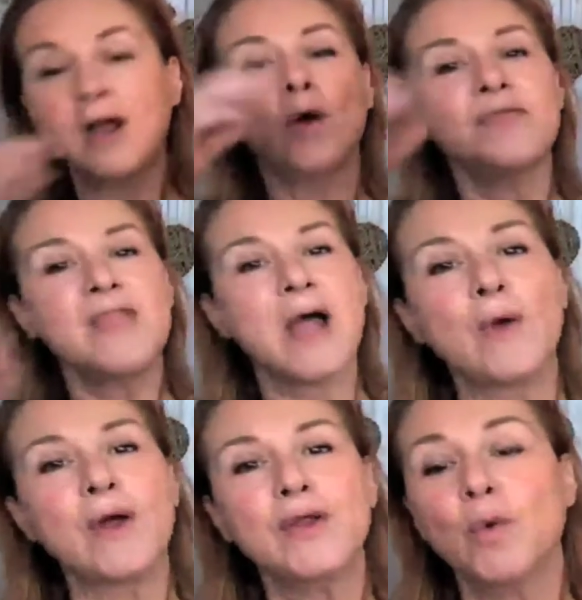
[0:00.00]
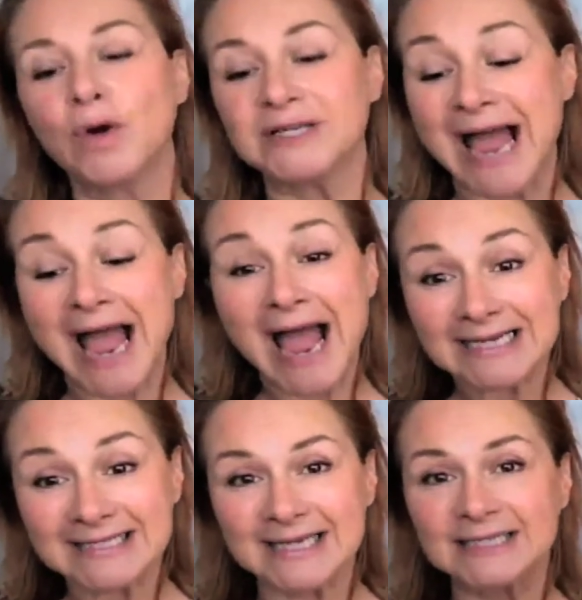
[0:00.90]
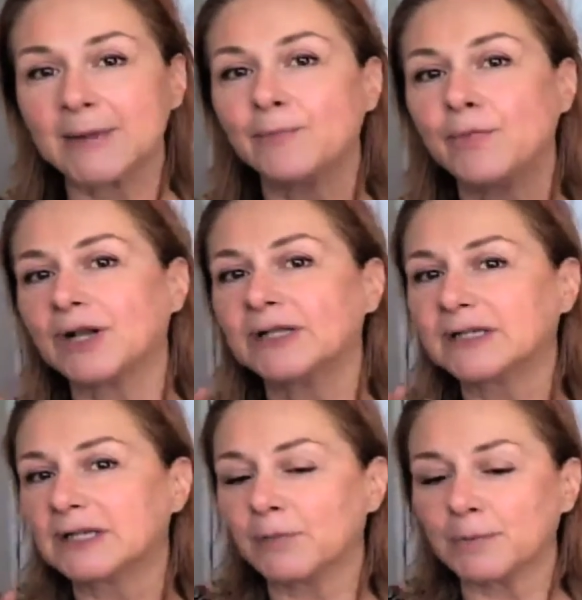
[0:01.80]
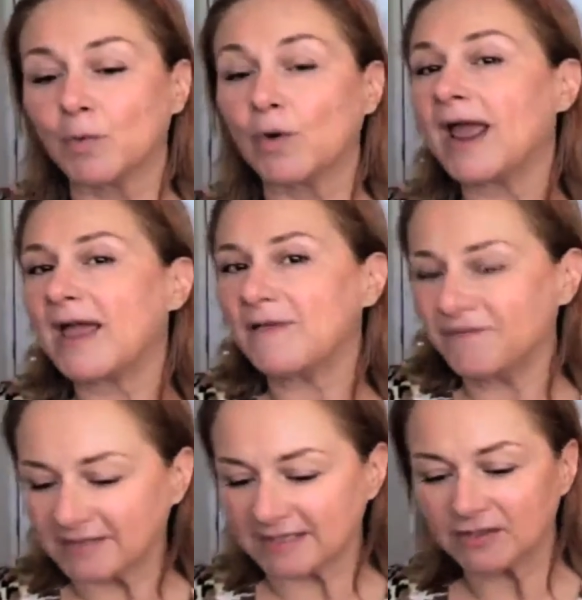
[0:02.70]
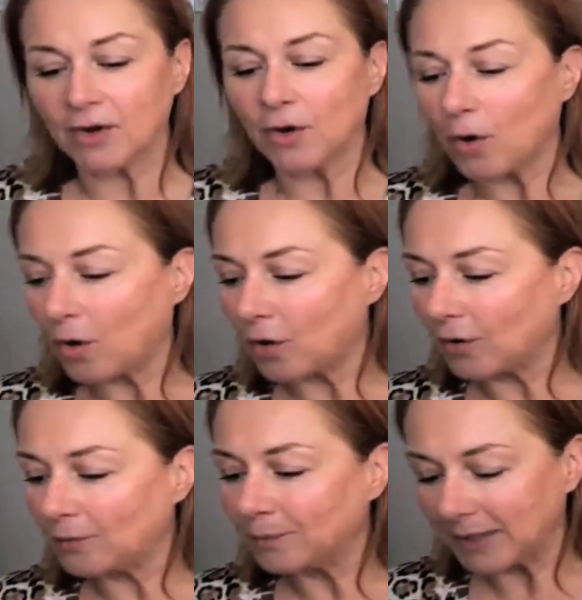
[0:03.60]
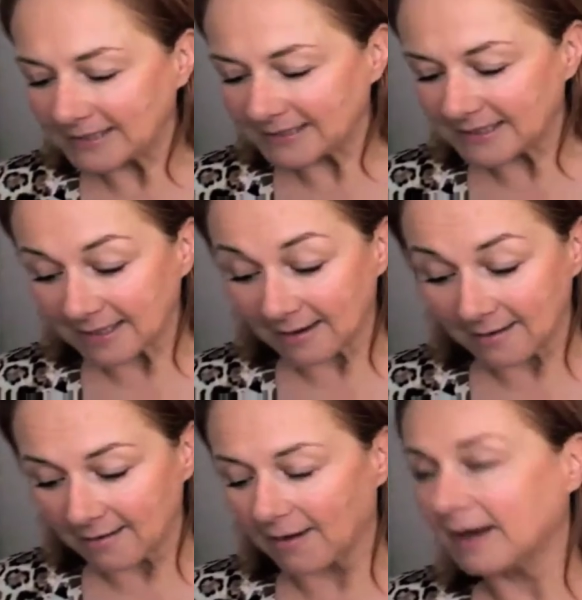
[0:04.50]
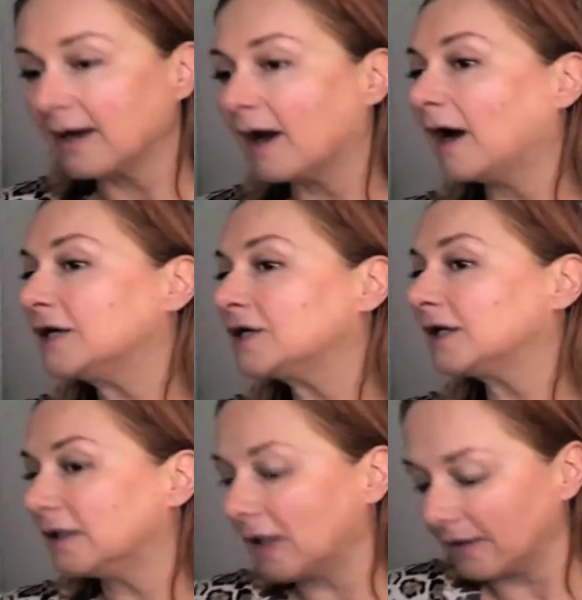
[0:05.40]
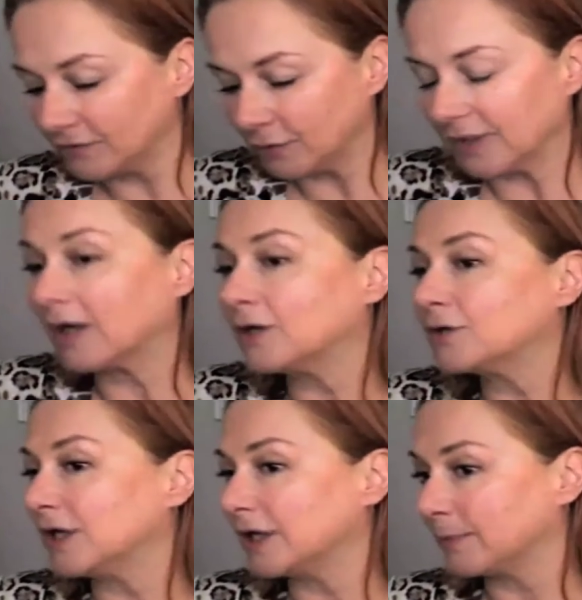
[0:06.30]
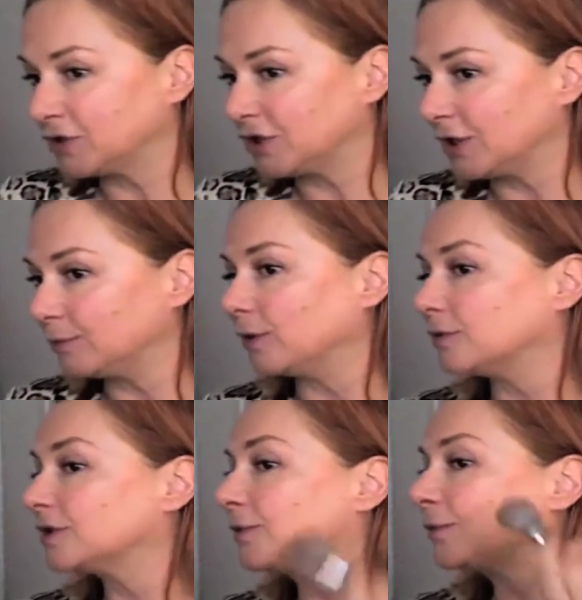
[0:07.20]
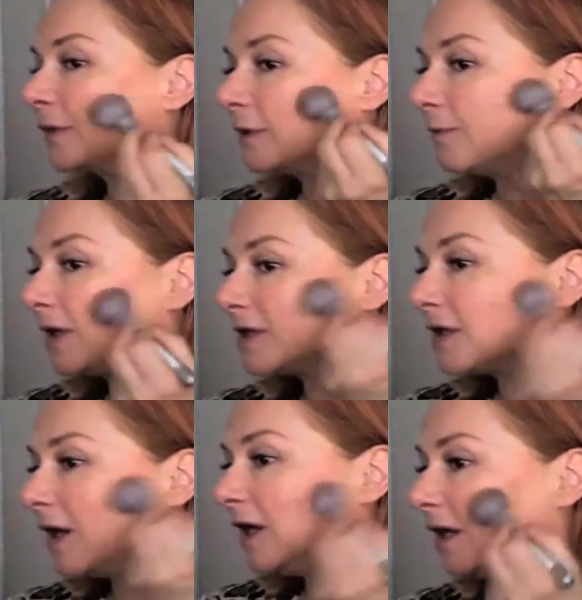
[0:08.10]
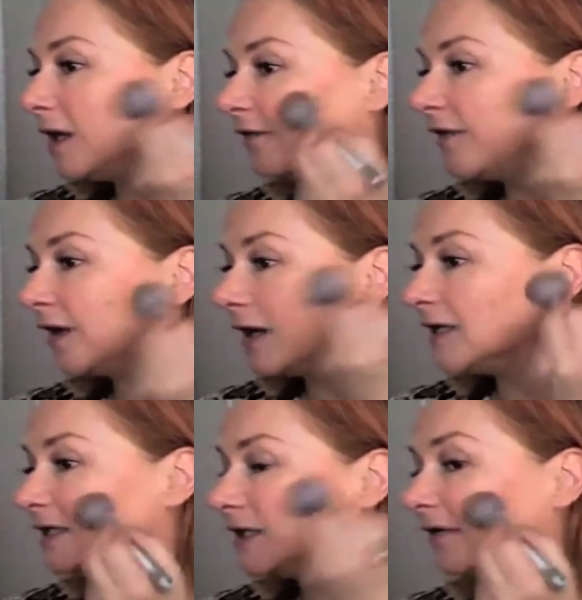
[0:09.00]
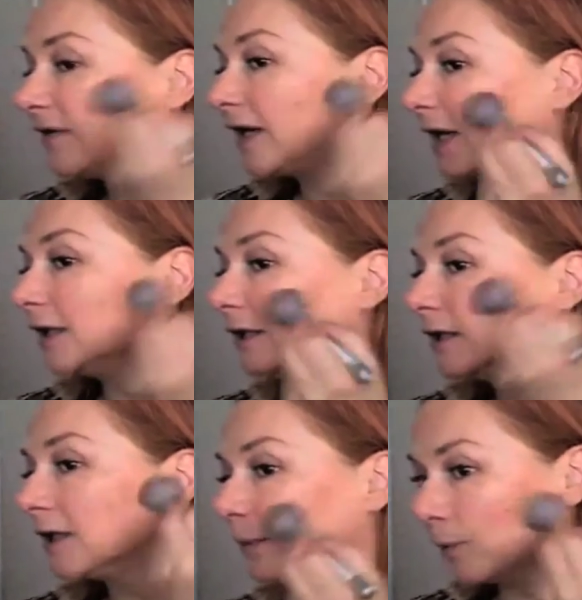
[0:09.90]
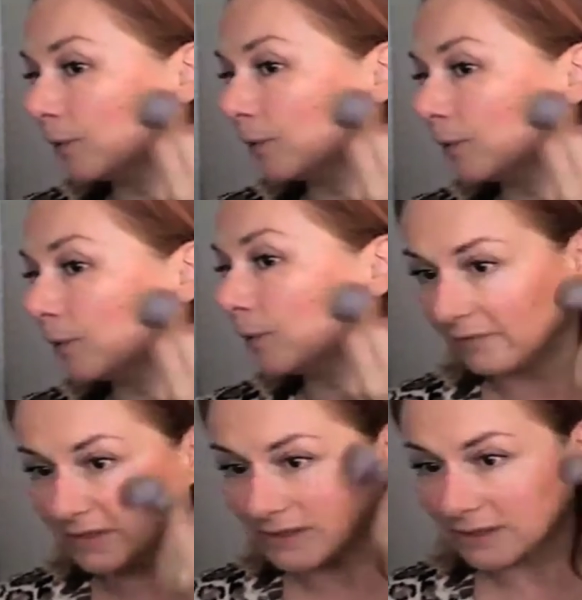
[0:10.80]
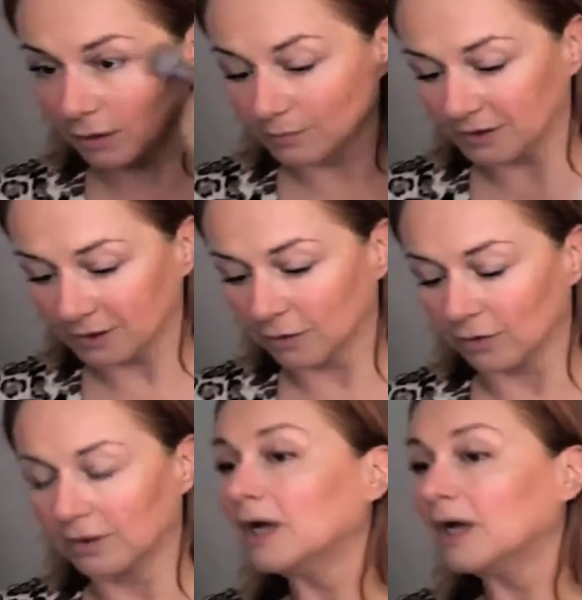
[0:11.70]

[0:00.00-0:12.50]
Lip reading: Now where you want to accent and put a little bit more emphasis are on places like, I love doing it underneath my cheekbones, because I love the idea of getting a little bit more of a sculpted look.